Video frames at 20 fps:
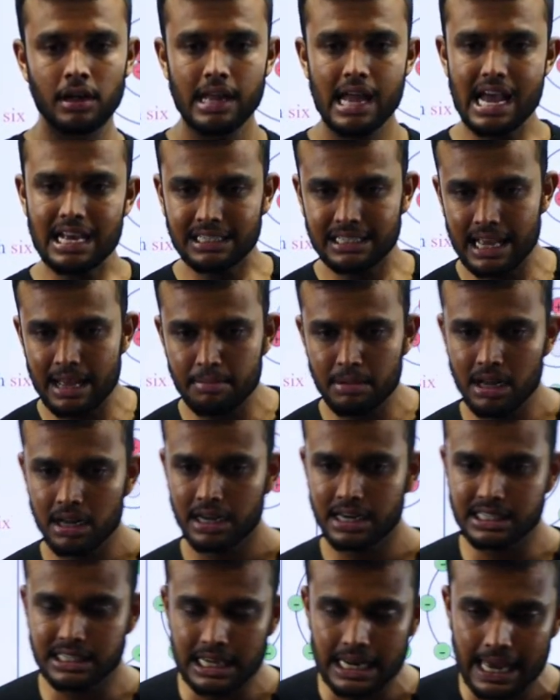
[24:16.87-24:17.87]
Yes, Hema,
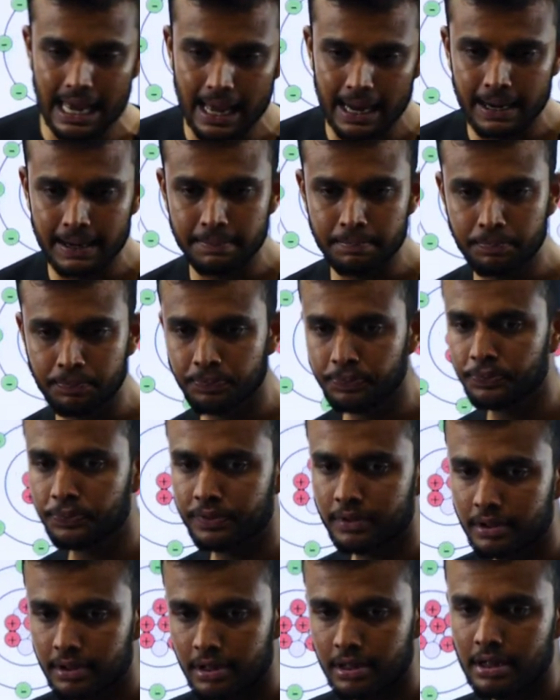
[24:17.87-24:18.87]
it's clear.
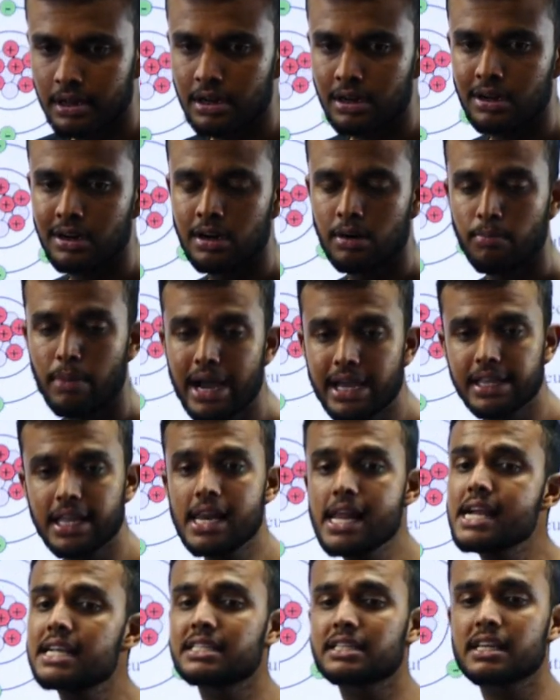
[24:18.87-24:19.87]

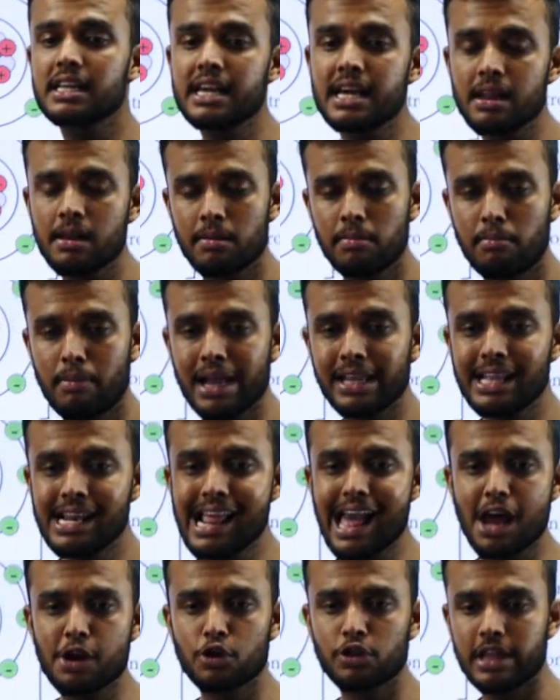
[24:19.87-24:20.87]
Maithili, it's clear.
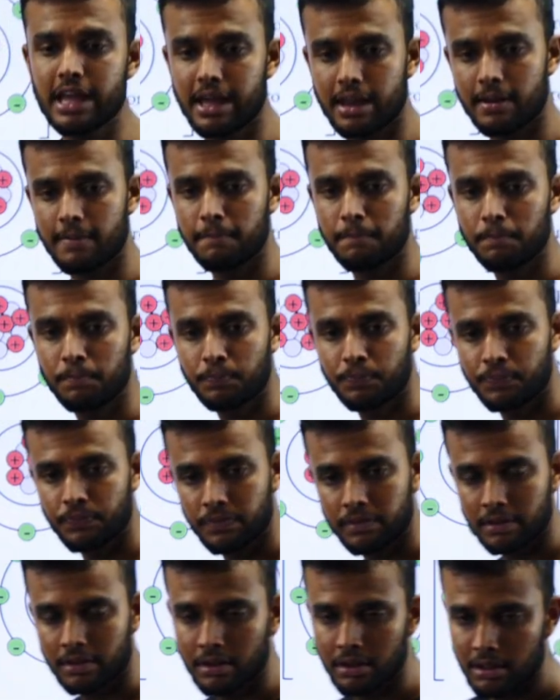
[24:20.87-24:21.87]
Maithili, are you there?
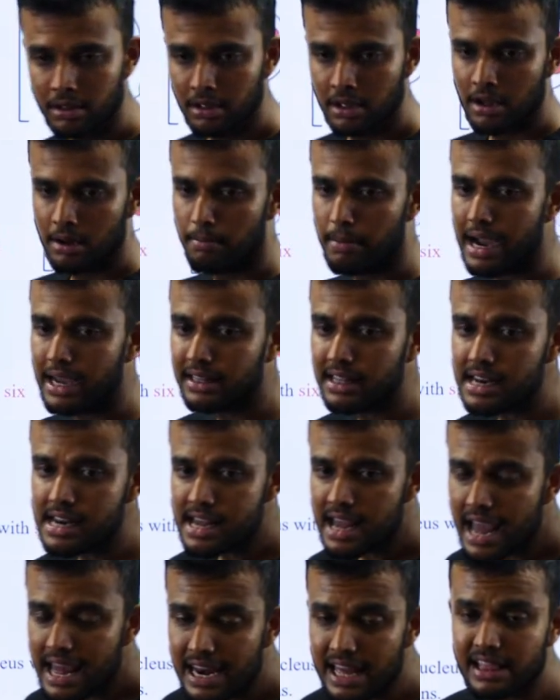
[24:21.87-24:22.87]

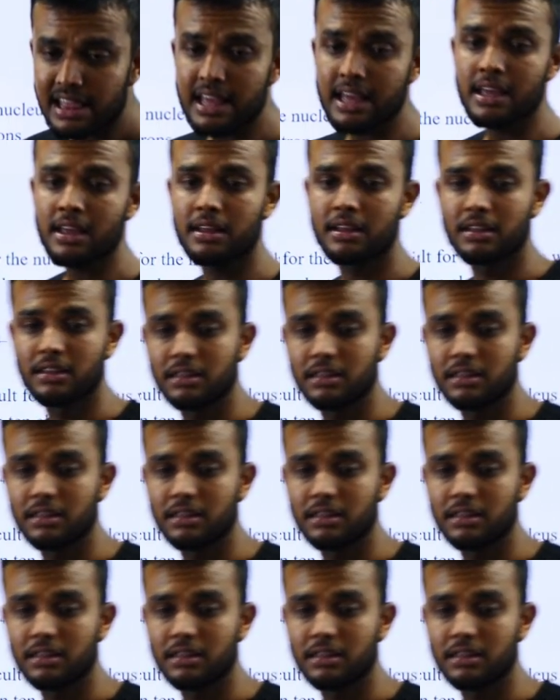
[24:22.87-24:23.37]
Maithili, anything?